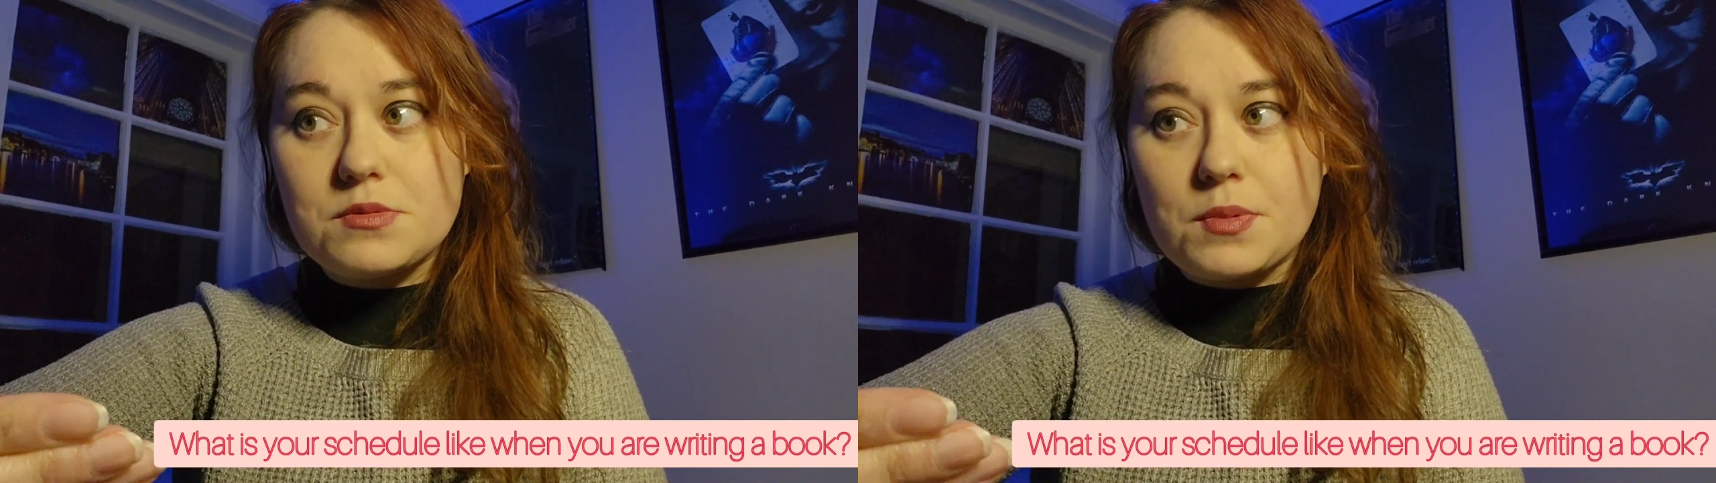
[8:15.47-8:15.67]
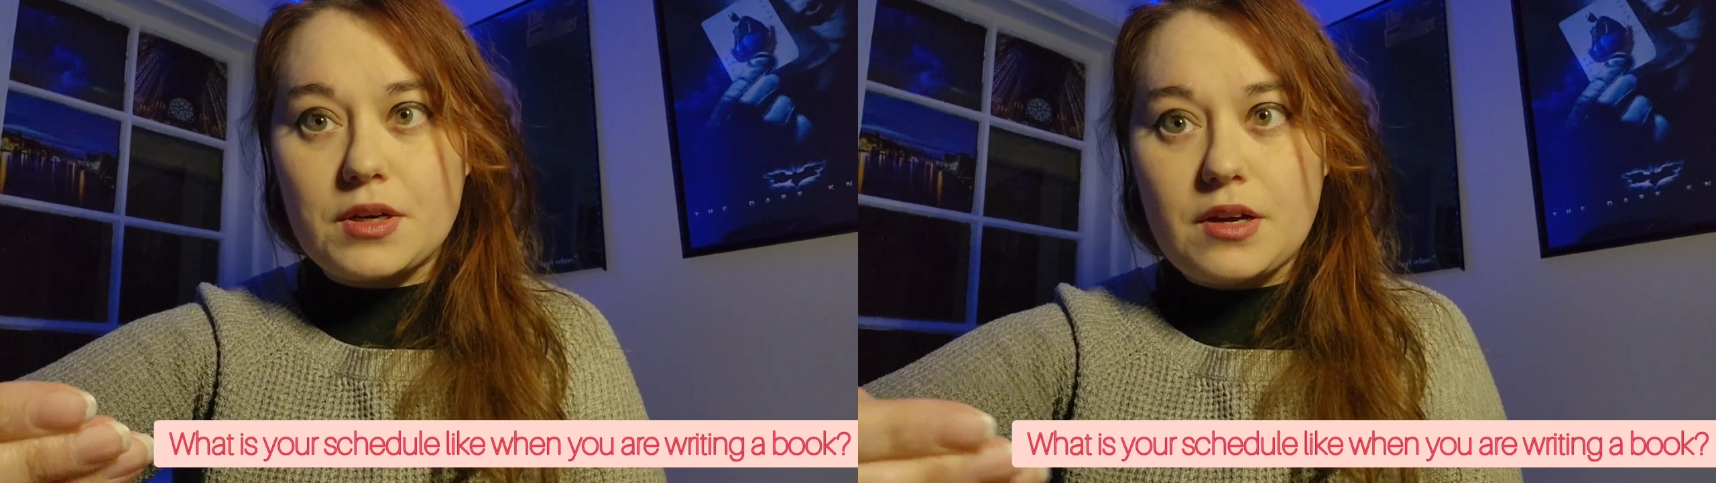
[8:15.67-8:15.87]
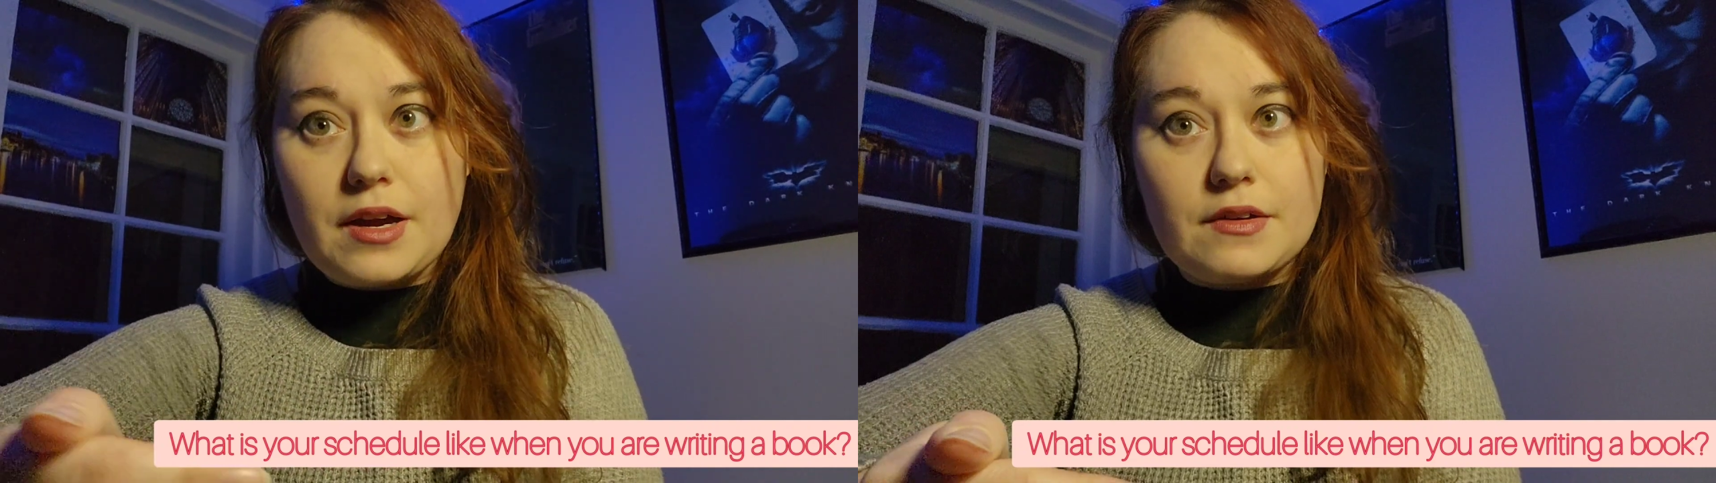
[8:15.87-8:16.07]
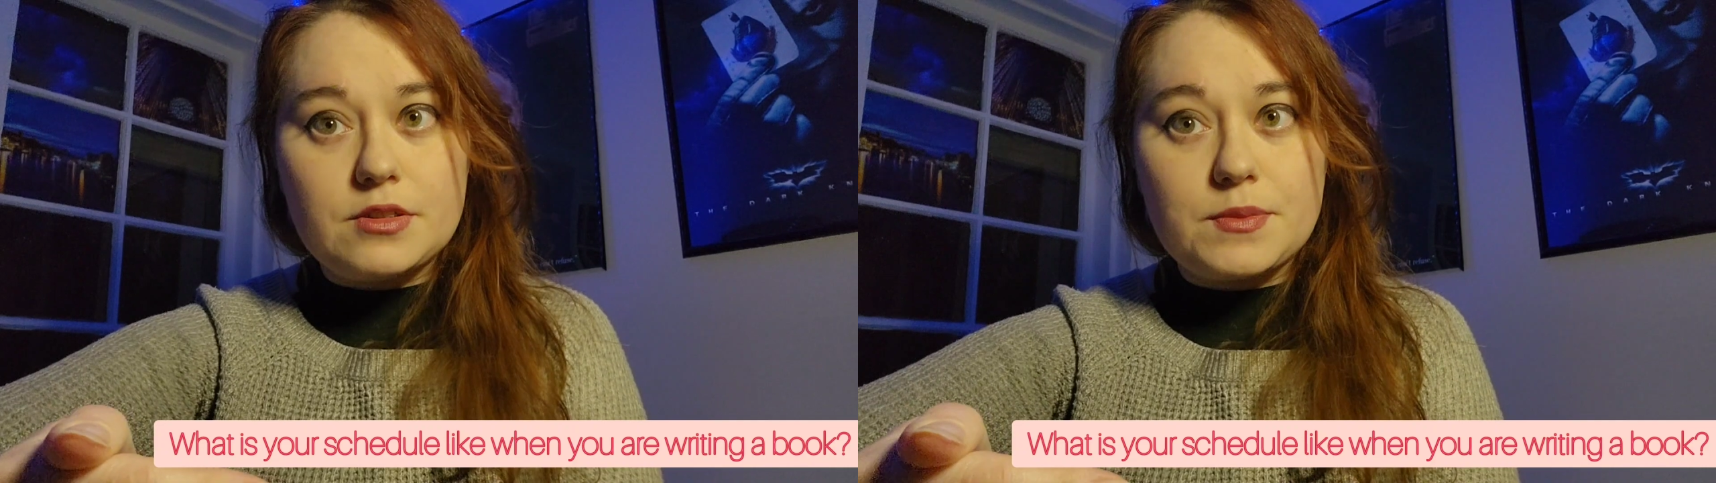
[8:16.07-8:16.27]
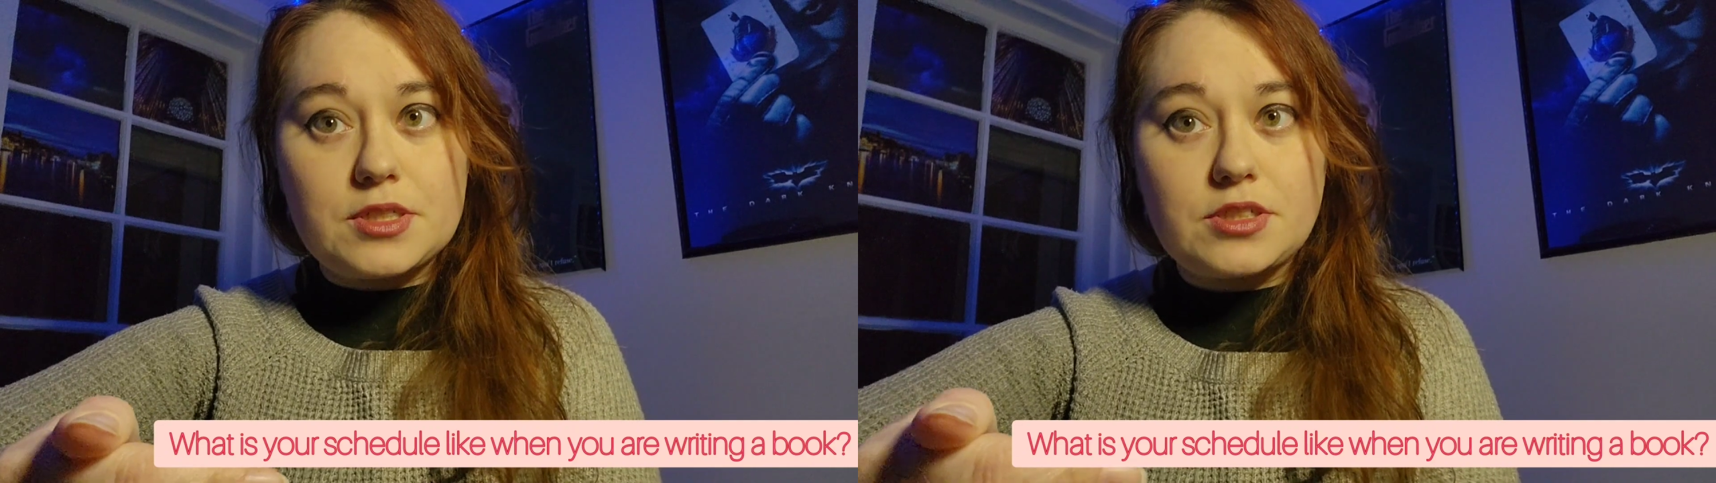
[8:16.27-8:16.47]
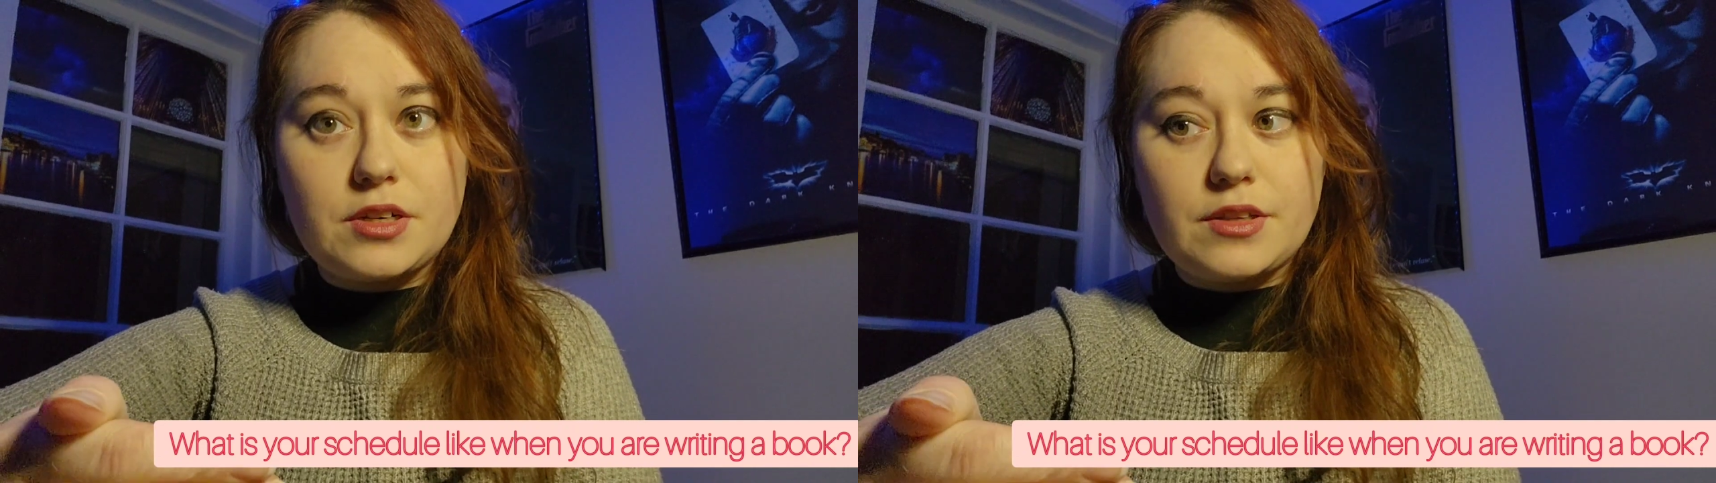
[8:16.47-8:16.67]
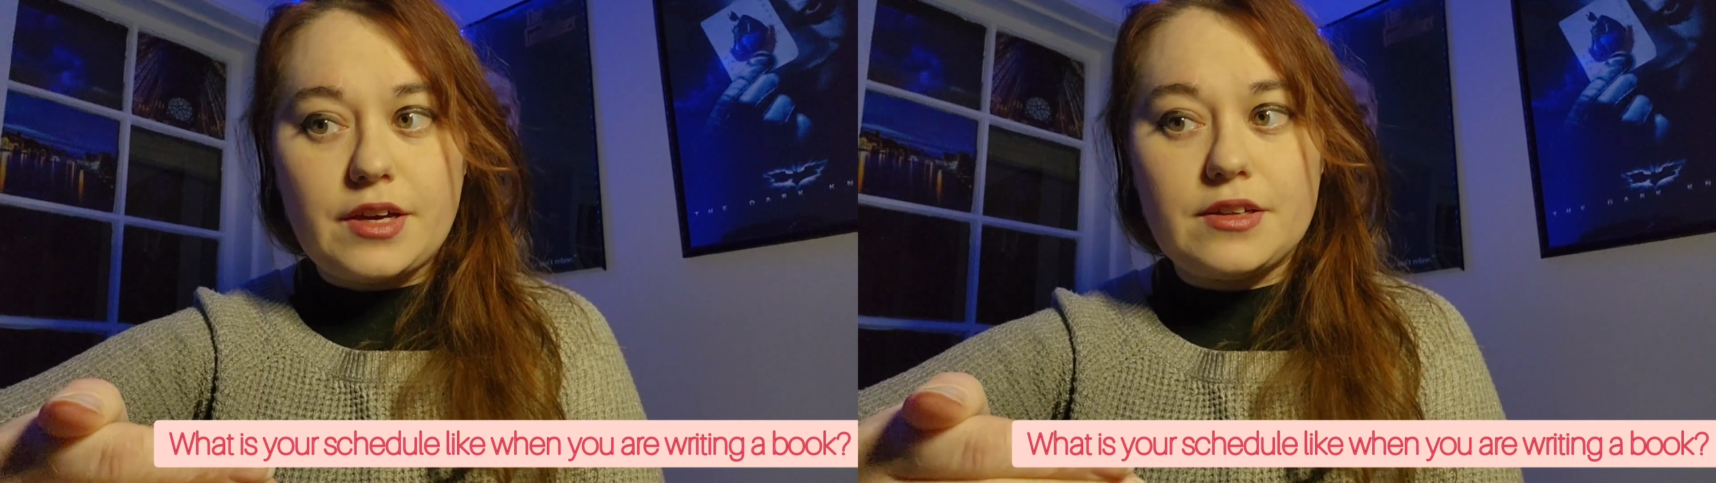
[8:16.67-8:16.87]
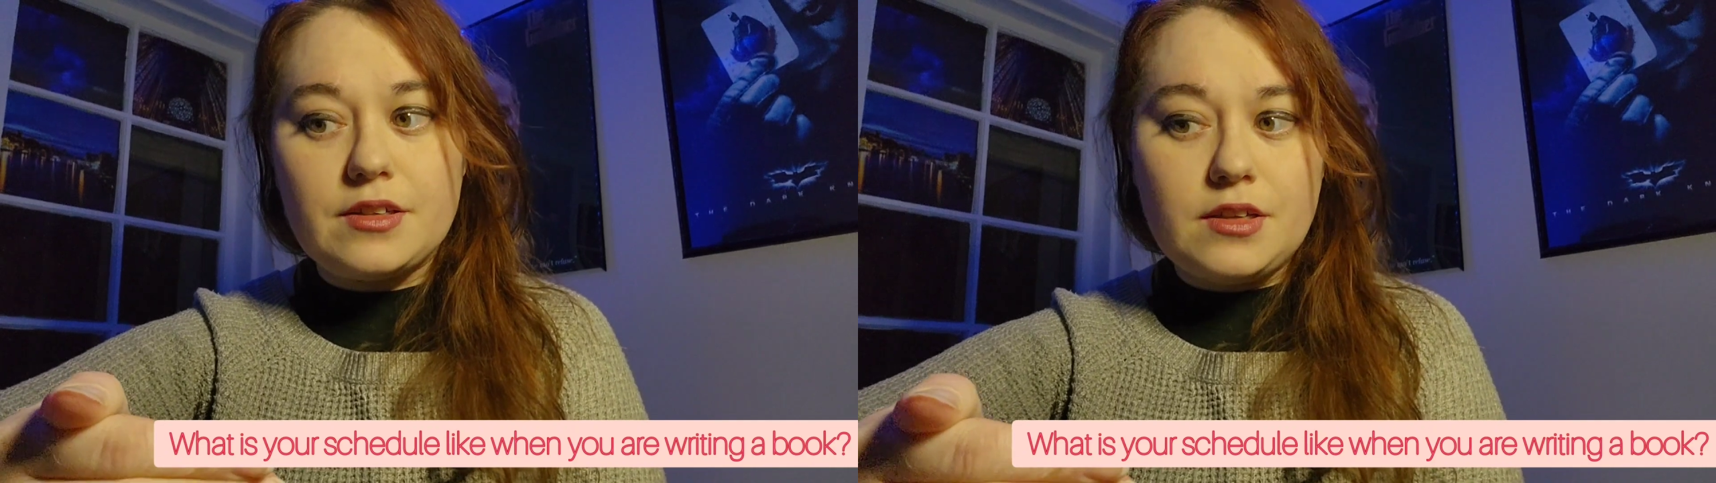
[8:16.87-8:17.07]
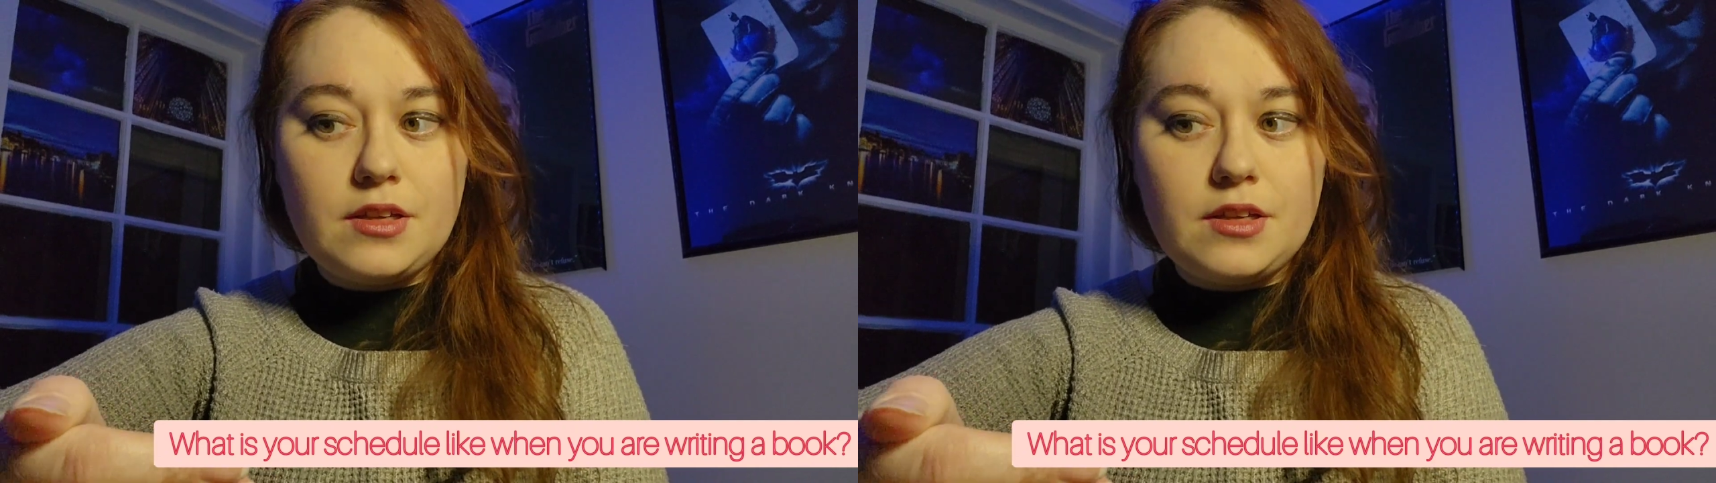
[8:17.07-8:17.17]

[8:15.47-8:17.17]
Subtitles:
but I have to make sure that